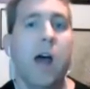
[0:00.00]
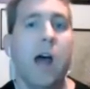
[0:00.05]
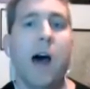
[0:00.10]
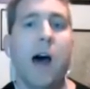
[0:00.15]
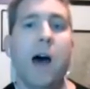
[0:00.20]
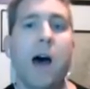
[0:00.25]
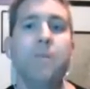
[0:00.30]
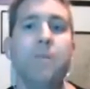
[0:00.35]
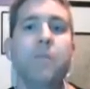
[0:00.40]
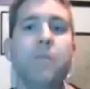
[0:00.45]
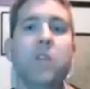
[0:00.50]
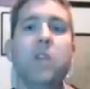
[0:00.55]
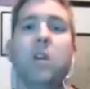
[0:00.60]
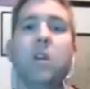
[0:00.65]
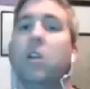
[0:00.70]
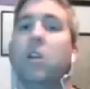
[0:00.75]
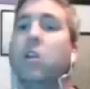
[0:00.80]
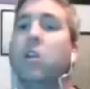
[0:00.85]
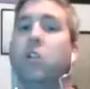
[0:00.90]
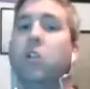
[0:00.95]
Um,
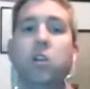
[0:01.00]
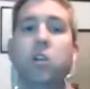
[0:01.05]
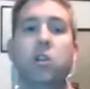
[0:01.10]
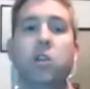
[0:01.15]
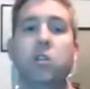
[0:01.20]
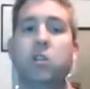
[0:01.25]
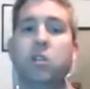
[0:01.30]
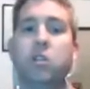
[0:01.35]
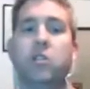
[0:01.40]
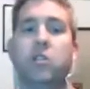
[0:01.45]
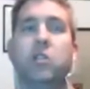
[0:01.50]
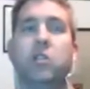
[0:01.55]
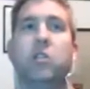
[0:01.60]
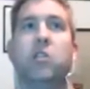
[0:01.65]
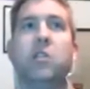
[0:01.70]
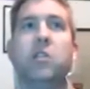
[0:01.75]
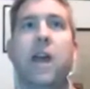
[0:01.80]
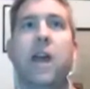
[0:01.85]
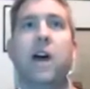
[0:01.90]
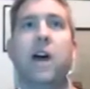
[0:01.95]
could you just
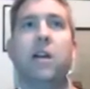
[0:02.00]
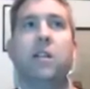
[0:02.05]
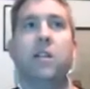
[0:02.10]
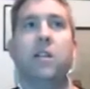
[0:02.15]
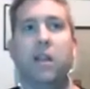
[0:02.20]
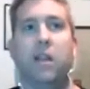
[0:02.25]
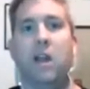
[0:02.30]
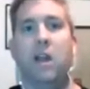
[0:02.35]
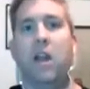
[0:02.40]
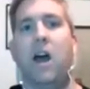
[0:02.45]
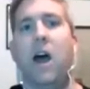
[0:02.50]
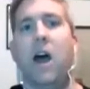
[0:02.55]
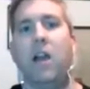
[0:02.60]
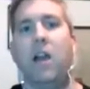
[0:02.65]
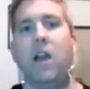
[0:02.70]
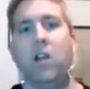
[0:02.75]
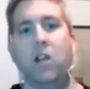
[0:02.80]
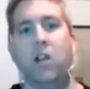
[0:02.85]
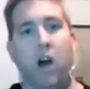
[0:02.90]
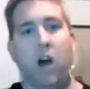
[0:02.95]
now
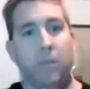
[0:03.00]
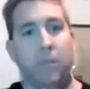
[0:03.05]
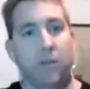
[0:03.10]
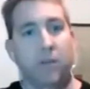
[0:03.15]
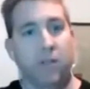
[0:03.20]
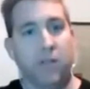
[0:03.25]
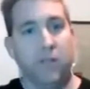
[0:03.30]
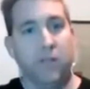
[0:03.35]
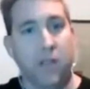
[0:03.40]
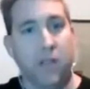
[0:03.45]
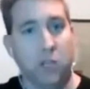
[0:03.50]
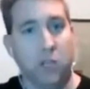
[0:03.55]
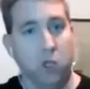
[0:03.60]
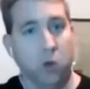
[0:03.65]
I believe that